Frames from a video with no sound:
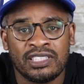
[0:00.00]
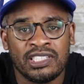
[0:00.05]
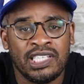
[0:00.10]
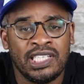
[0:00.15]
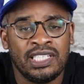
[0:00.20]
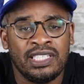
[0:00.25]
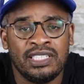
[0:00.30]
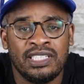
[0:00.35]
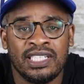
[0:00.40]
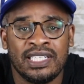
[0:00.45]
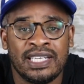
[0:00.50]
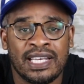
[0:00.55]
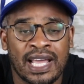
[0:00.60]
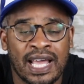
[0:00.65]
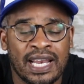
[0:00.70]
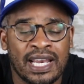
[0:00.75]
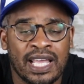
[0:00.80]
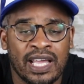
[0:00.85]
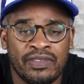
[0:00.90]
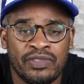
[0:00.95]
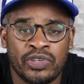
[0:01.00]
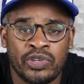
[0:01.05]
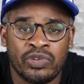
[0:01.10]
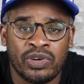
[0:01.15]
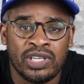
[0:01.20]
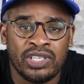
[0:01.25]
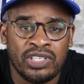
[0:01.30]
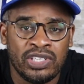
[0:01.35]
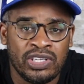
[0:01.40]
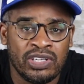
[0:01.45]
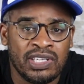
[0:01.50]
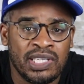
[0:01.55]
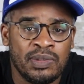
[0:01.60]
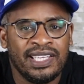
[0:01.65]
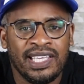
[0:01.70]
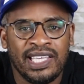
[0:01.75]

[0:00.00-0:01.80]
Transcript: He did not have a great year.